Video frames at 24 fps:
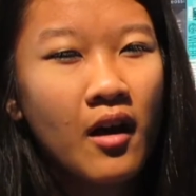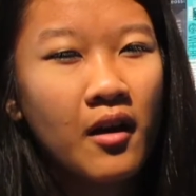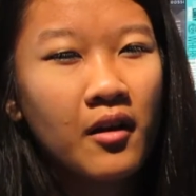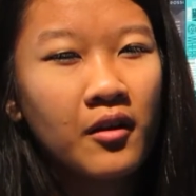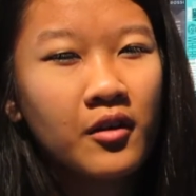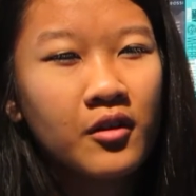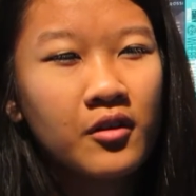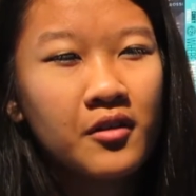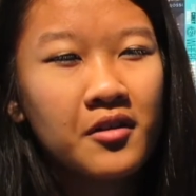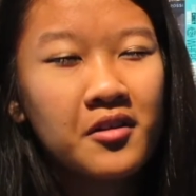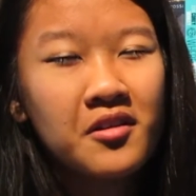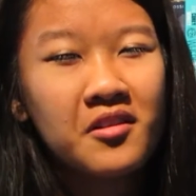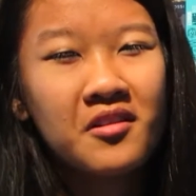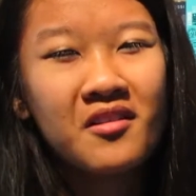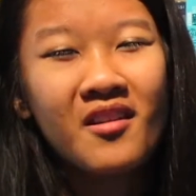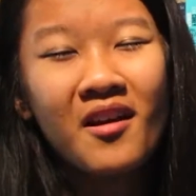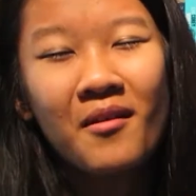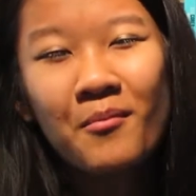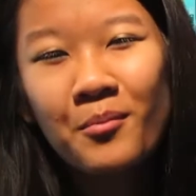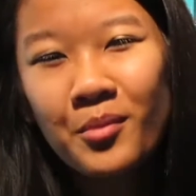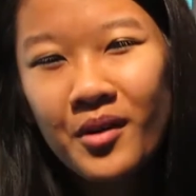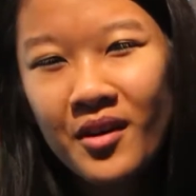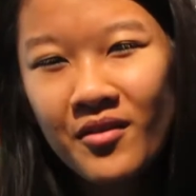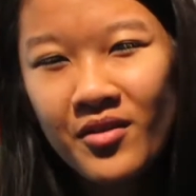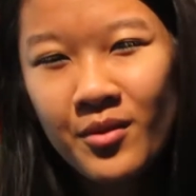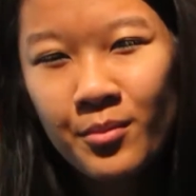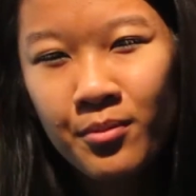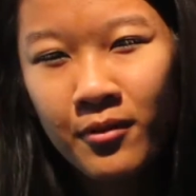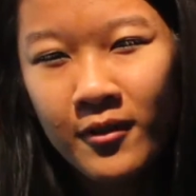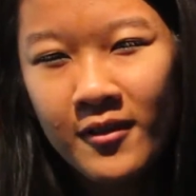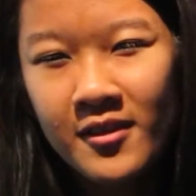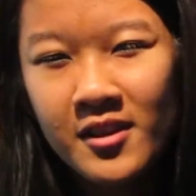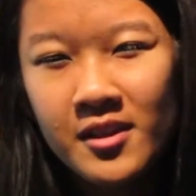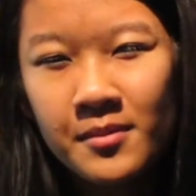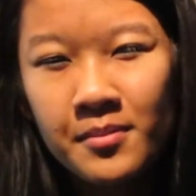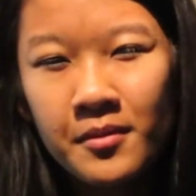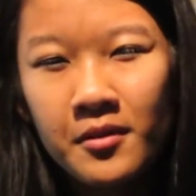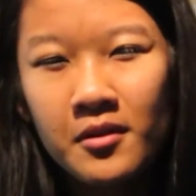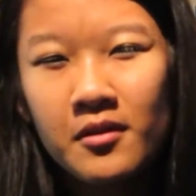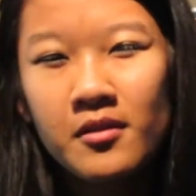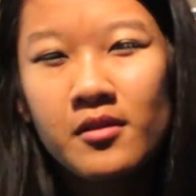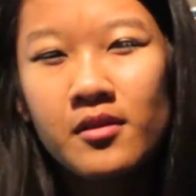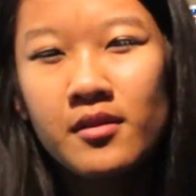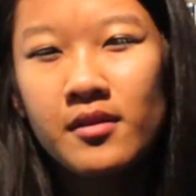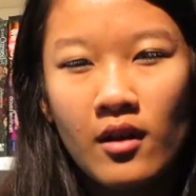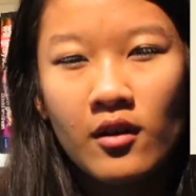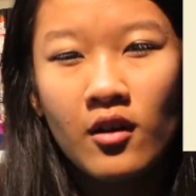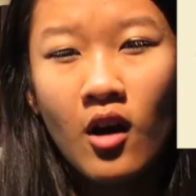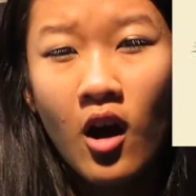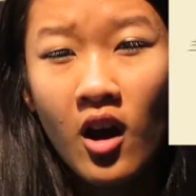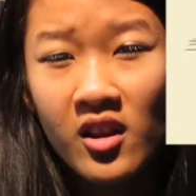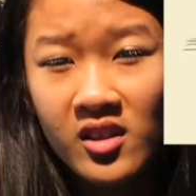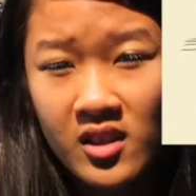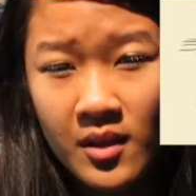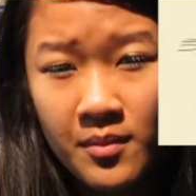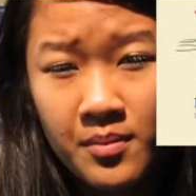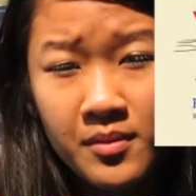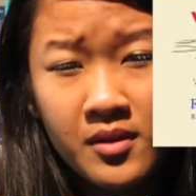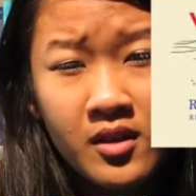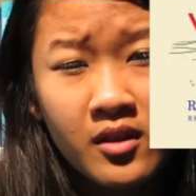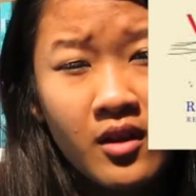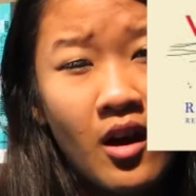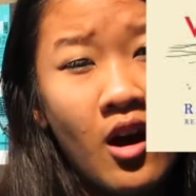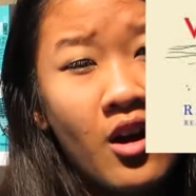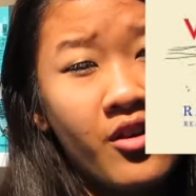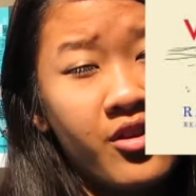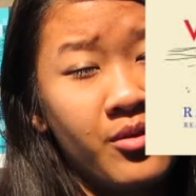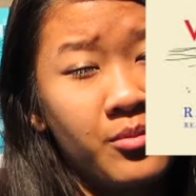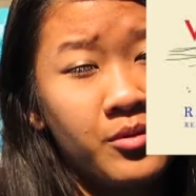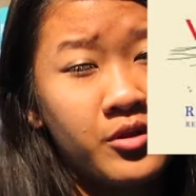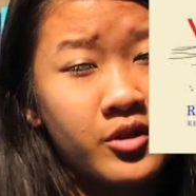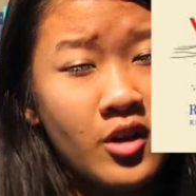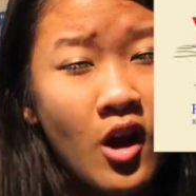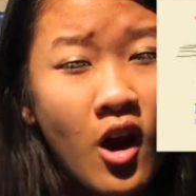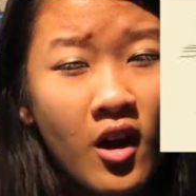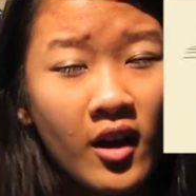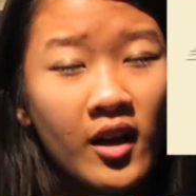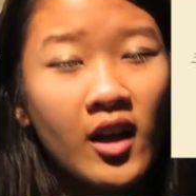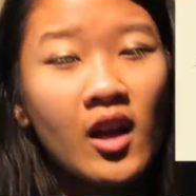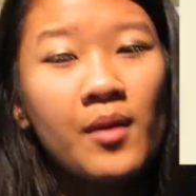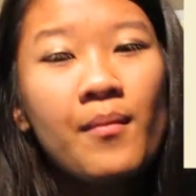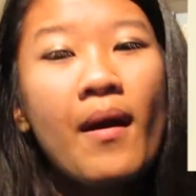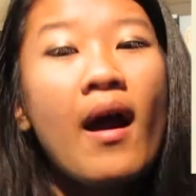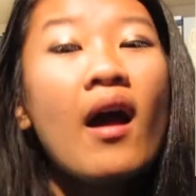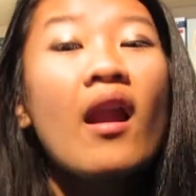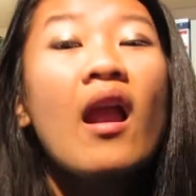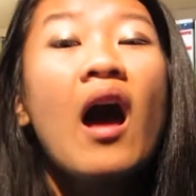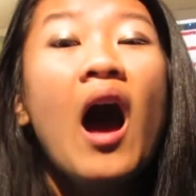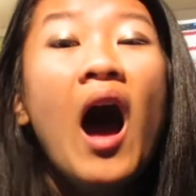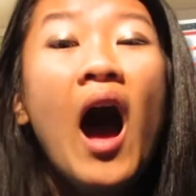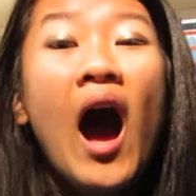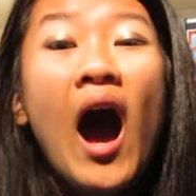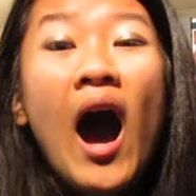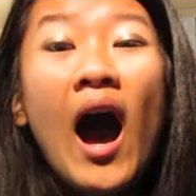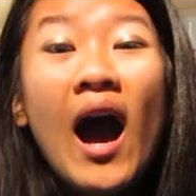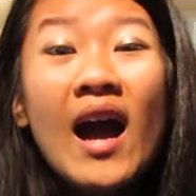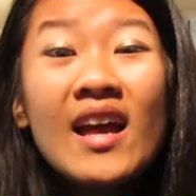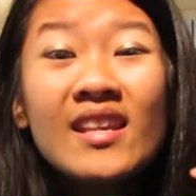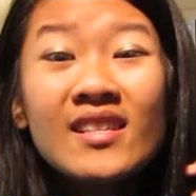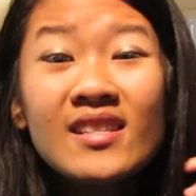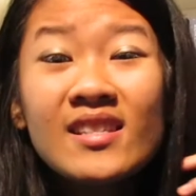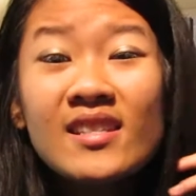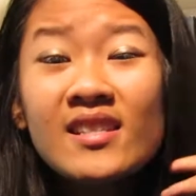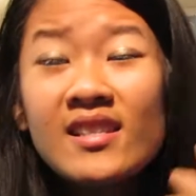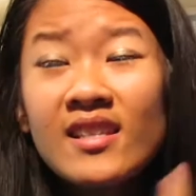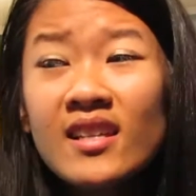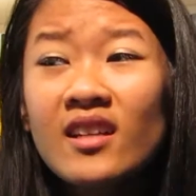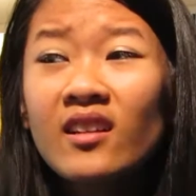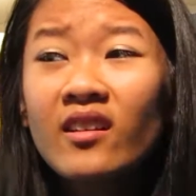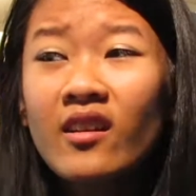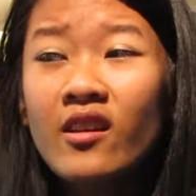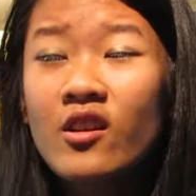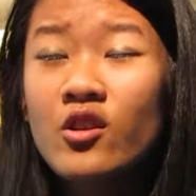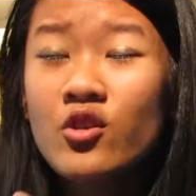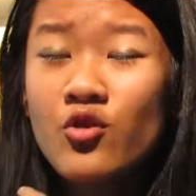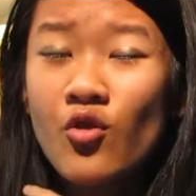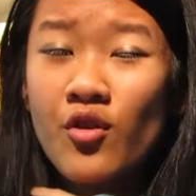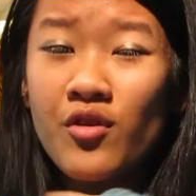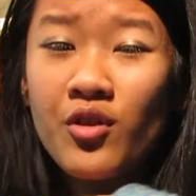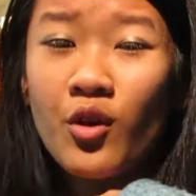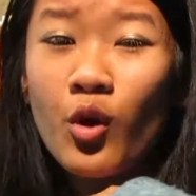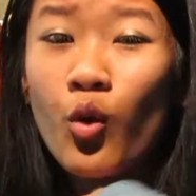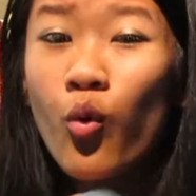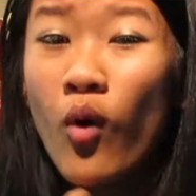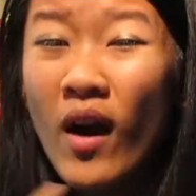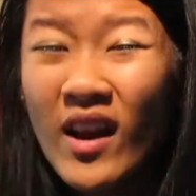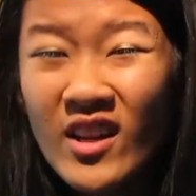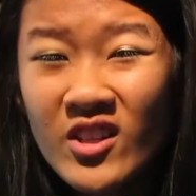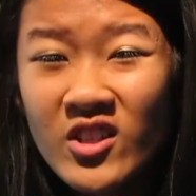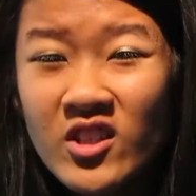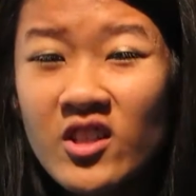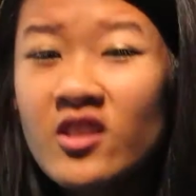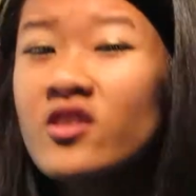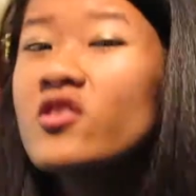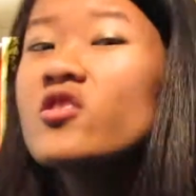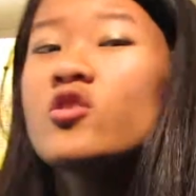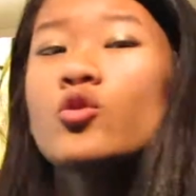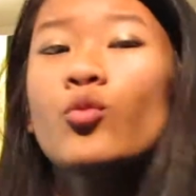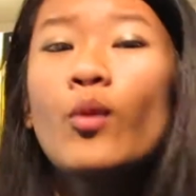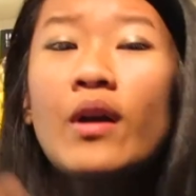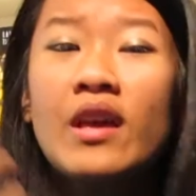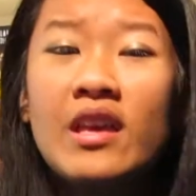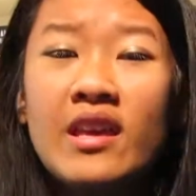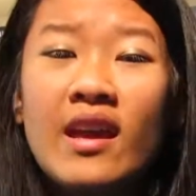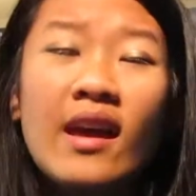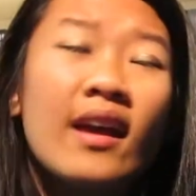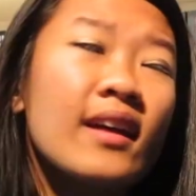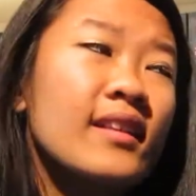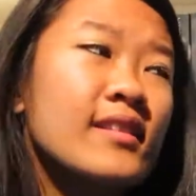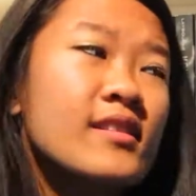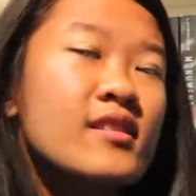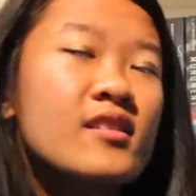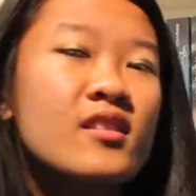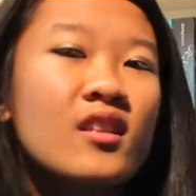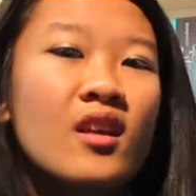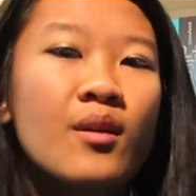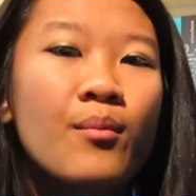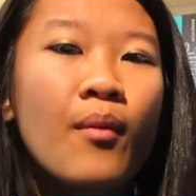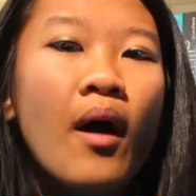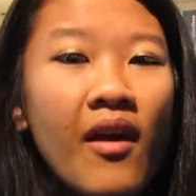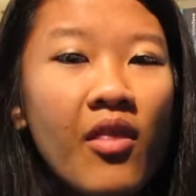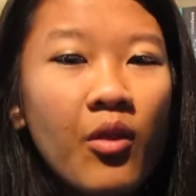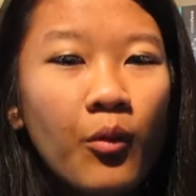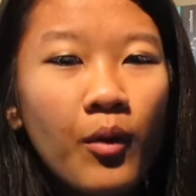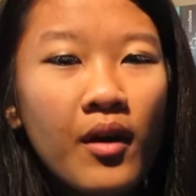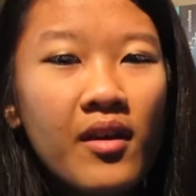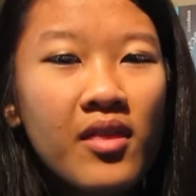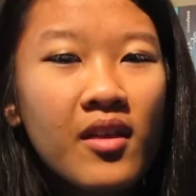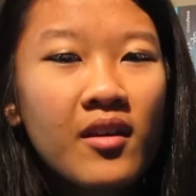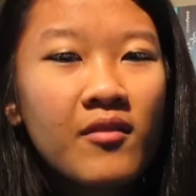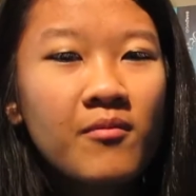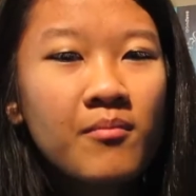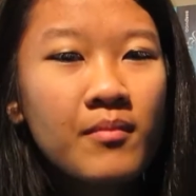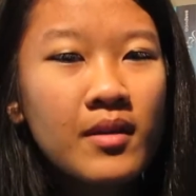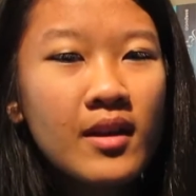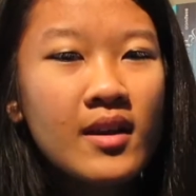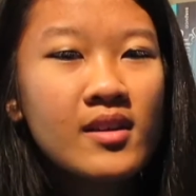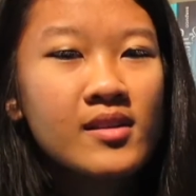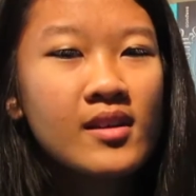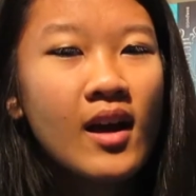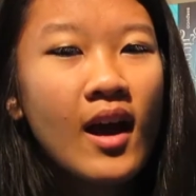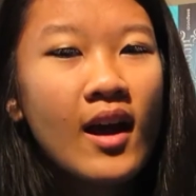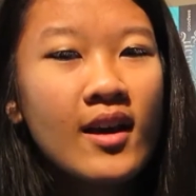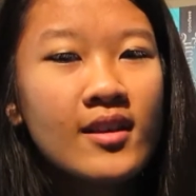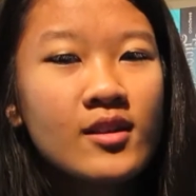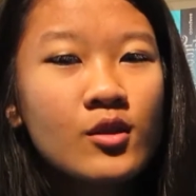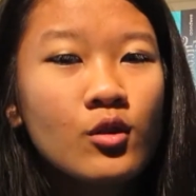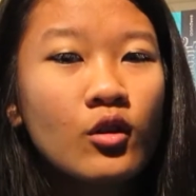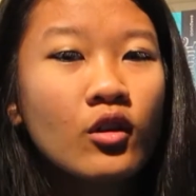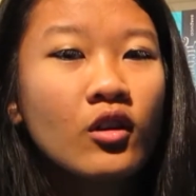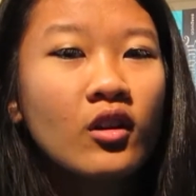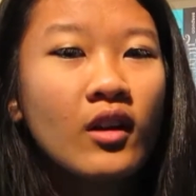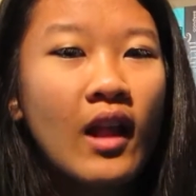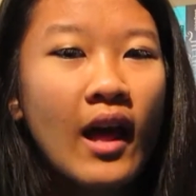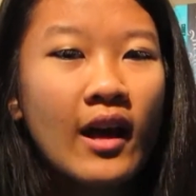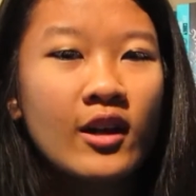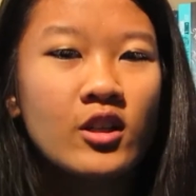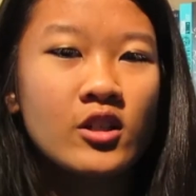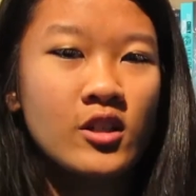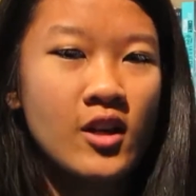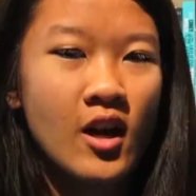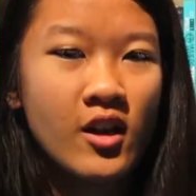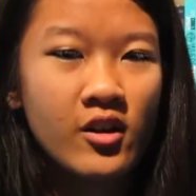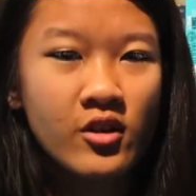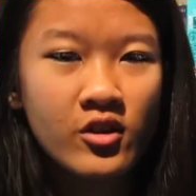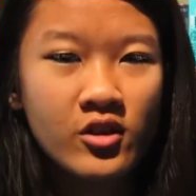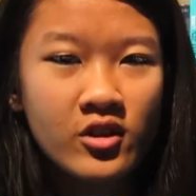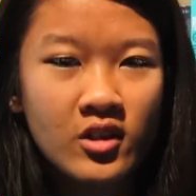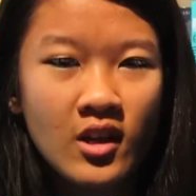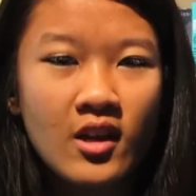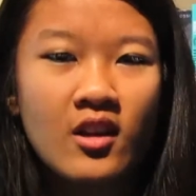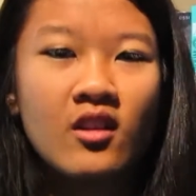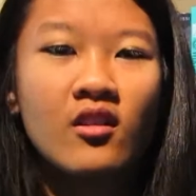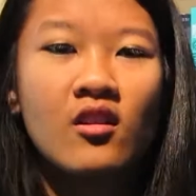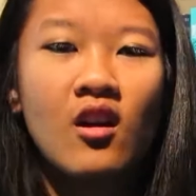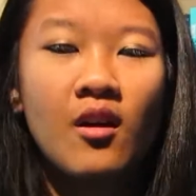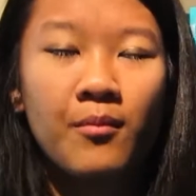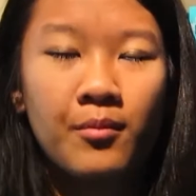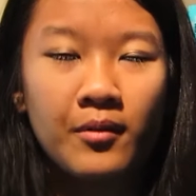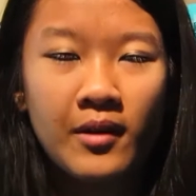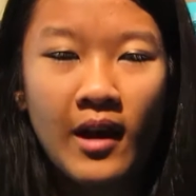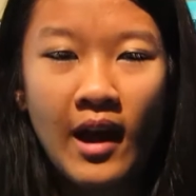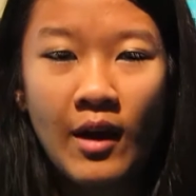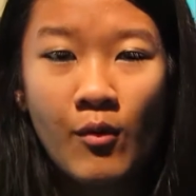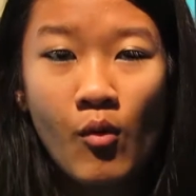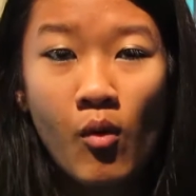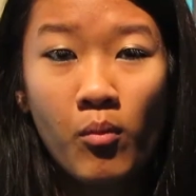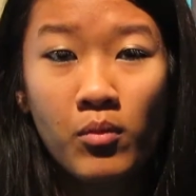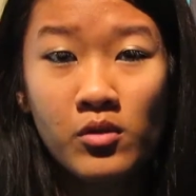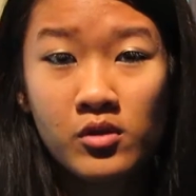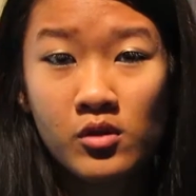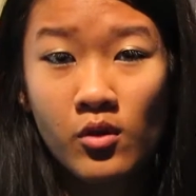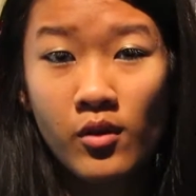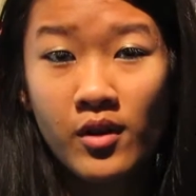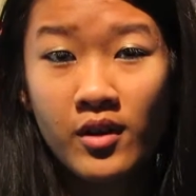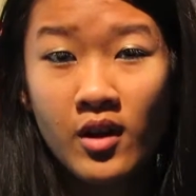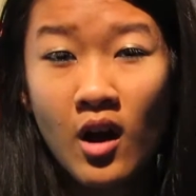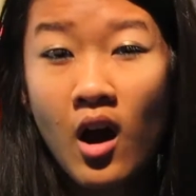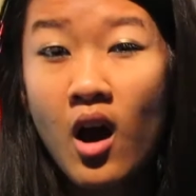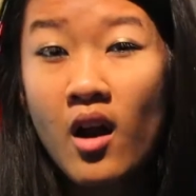a good number of the principles and concepts the author was talking about. I sincerely enjoyed the questions, the way he answered them, and the way that me as a high schooler could actually understand and comprehend what was going